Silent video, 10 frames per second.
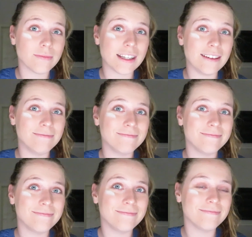see,
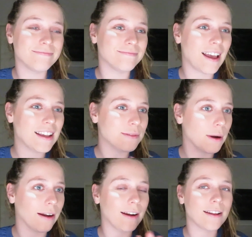I
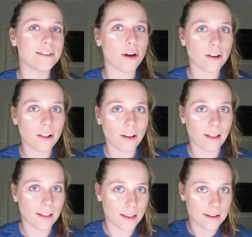swear, it's not gonna look
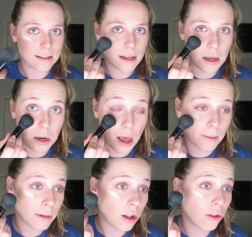like this, and
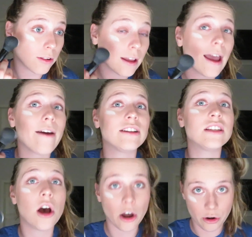I'm gonna look like I have a
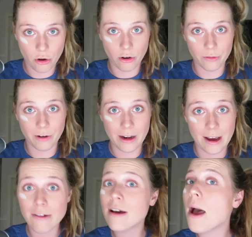ton on right
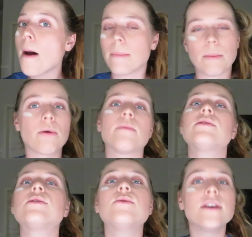now, but I
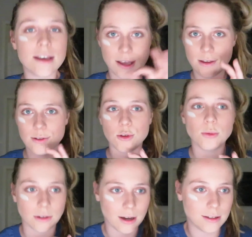promise you, you
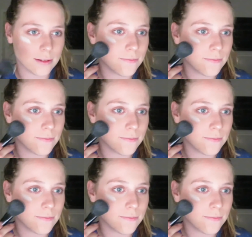will not.